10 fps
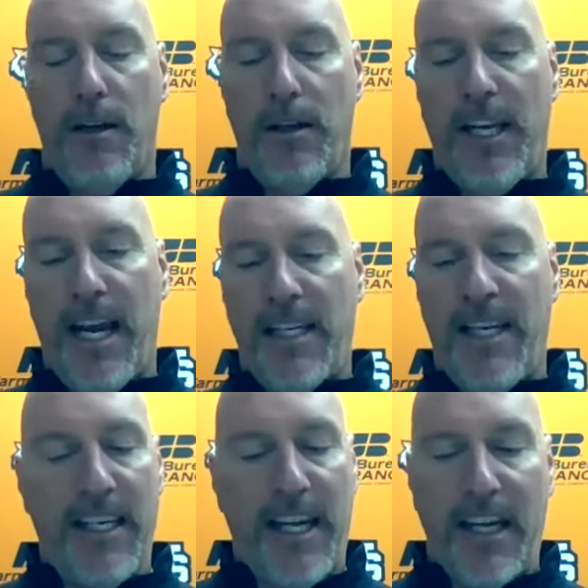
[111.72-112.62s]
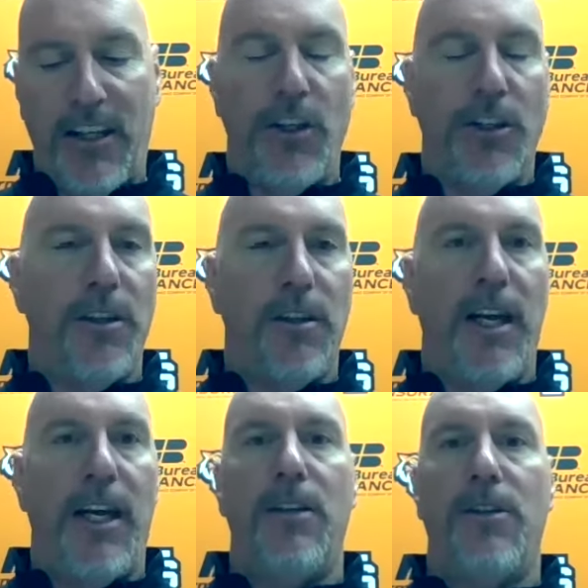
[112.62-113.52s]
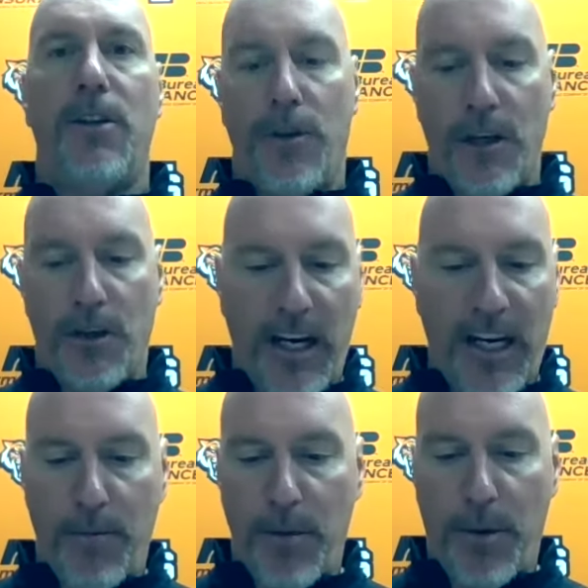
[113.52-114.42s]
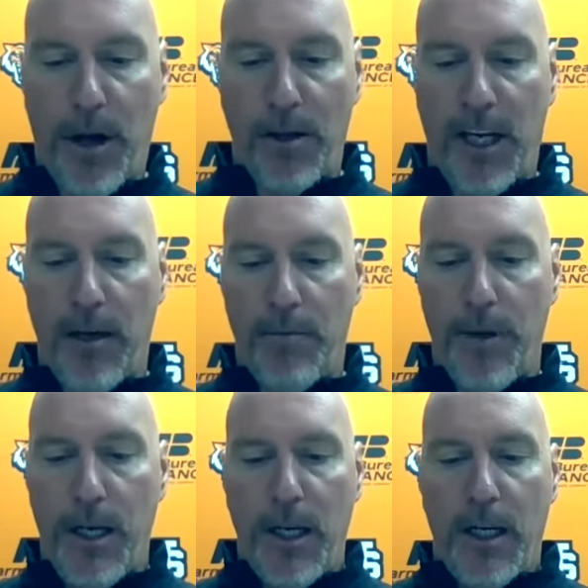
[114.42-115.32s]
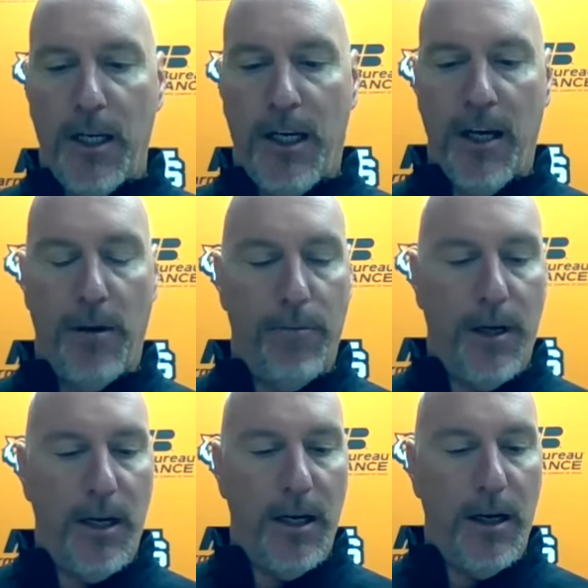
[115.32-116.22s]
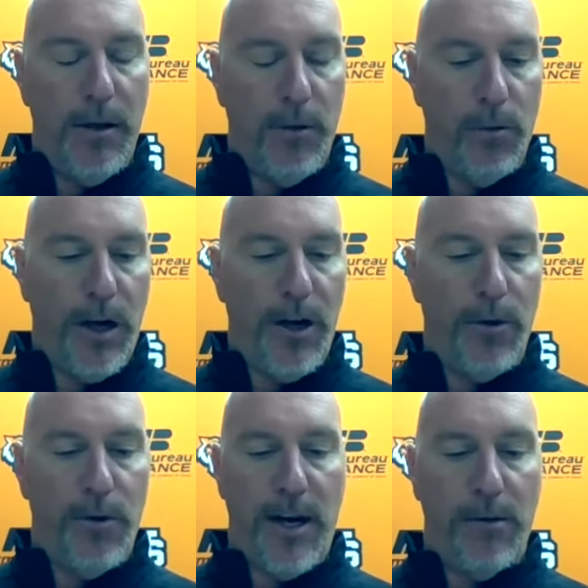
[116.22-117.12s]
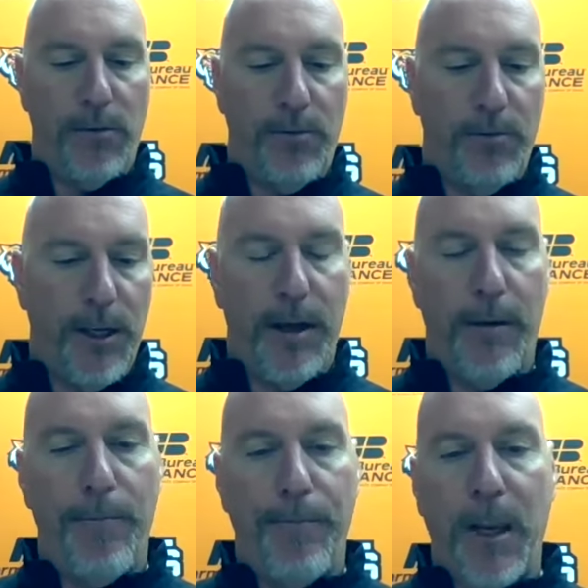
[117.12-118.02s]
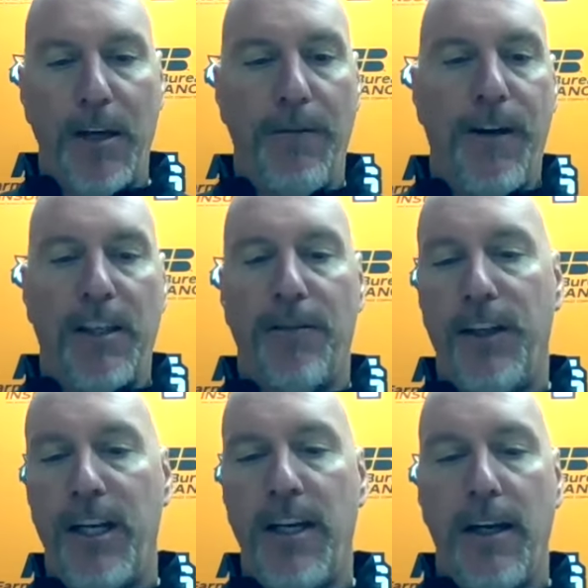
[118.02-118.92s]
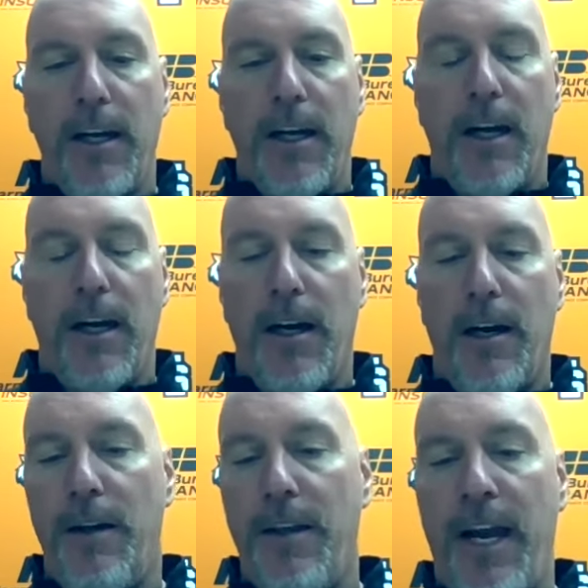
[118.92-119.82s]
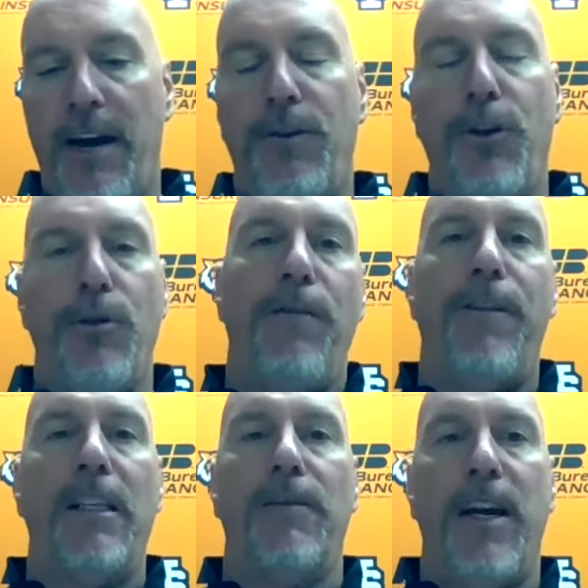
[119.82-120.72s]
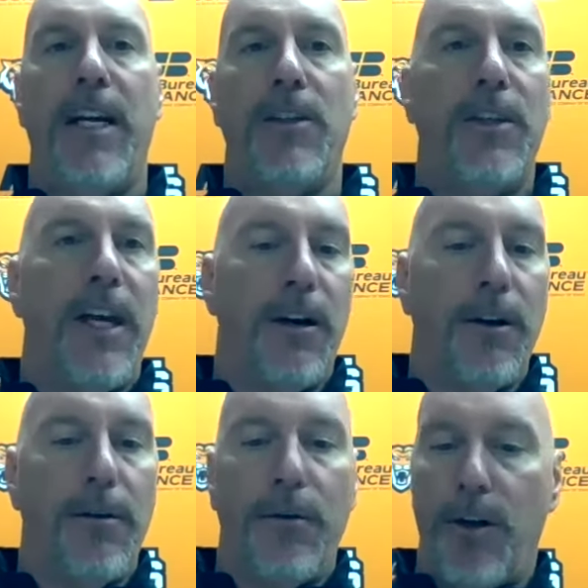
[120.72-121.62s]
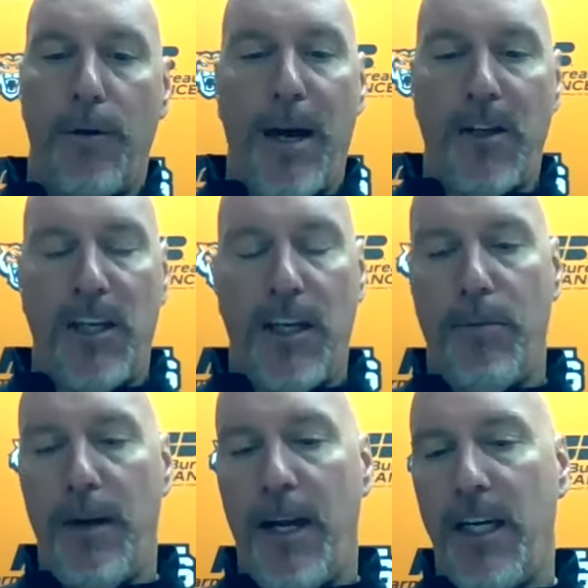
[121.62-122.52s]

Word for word: uh, had 10 catches, and so they're going to try to give him the ball and get him get him uh, running around. Um, defensively, uh, they have two defensive ends that are they're about as any